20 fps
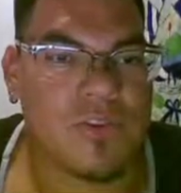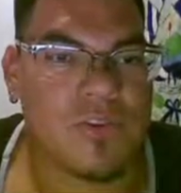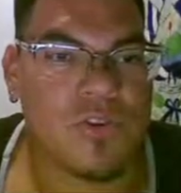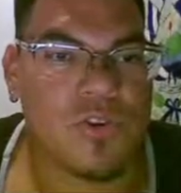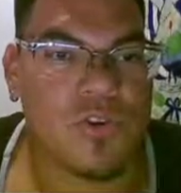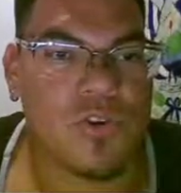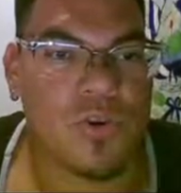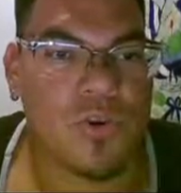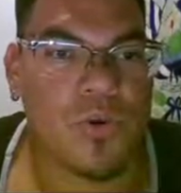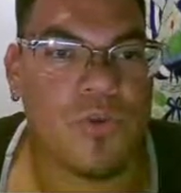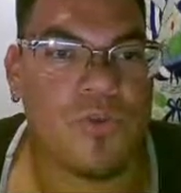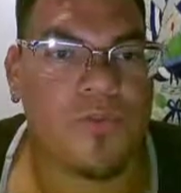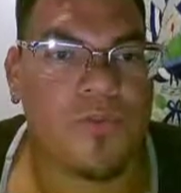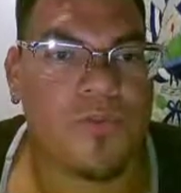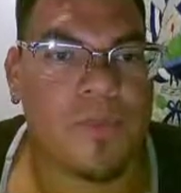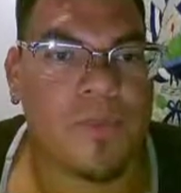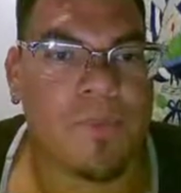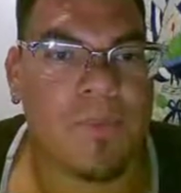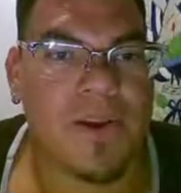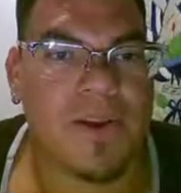North
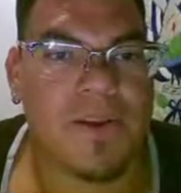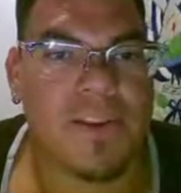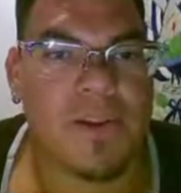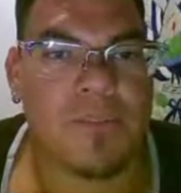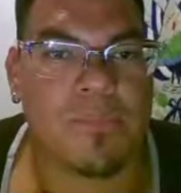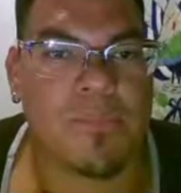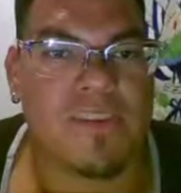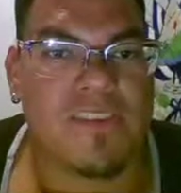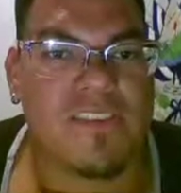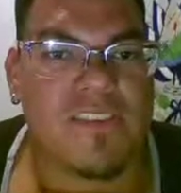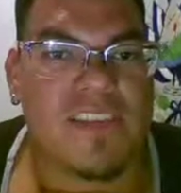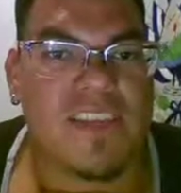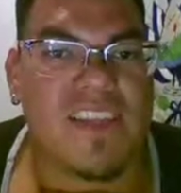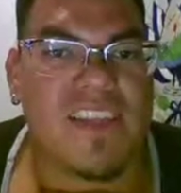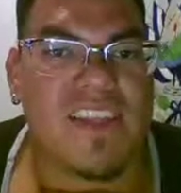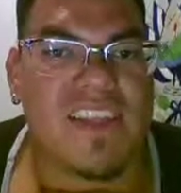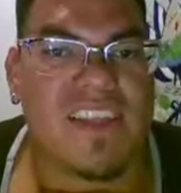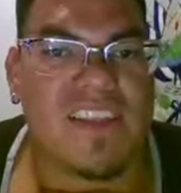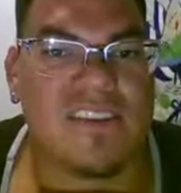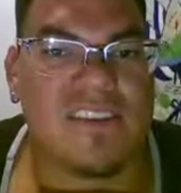American
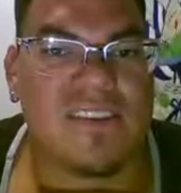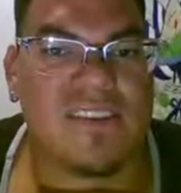President and